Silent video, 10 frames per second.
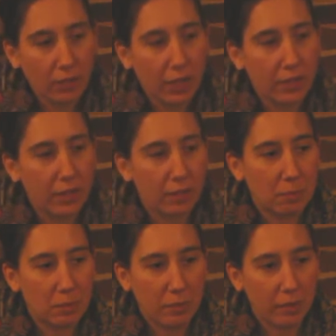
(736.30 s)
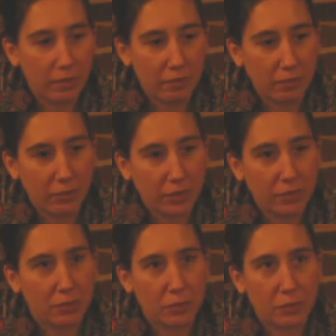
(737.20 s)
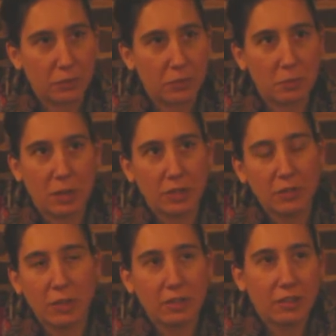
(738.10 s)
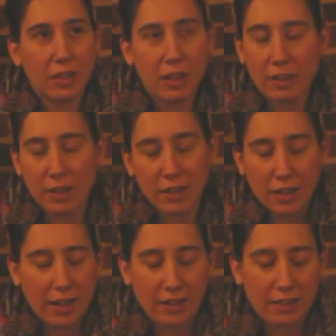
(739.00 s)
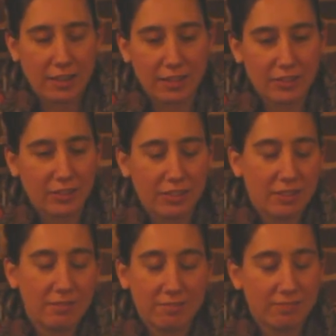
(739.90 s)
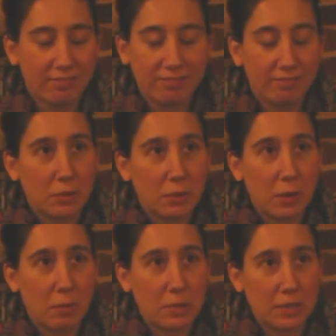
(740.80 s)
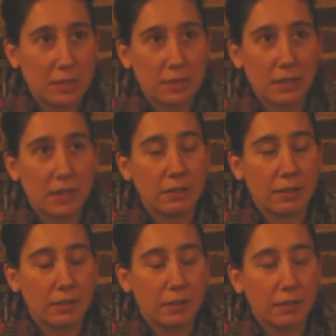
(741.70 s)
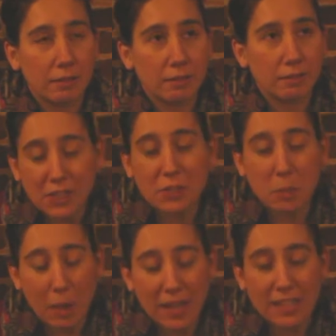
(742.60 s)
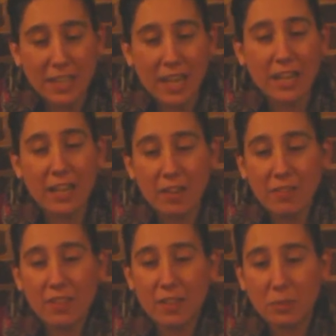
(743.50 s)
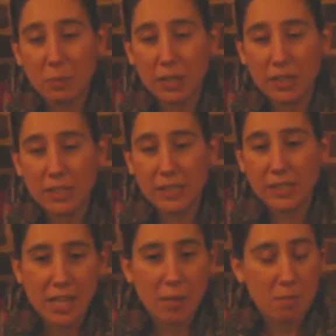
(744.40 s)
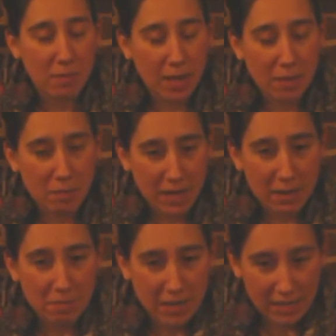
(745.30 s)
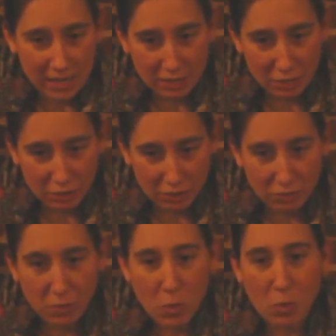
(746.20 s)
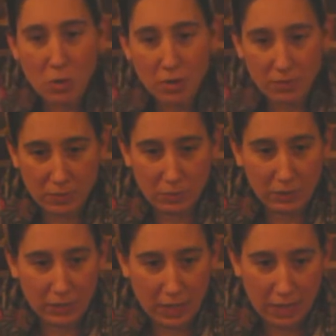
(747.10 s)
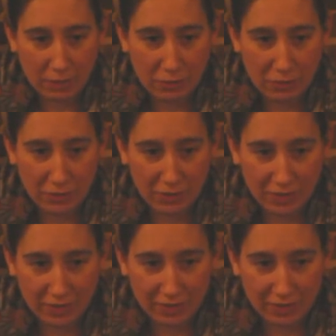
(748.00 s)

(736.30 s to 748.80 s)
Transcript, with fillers: I think people love their fossil fuels too much. And I, again, I think it's just a business tactic. Also depends on if this was a, a man-made issue, mm-hmm. or if it was a natural,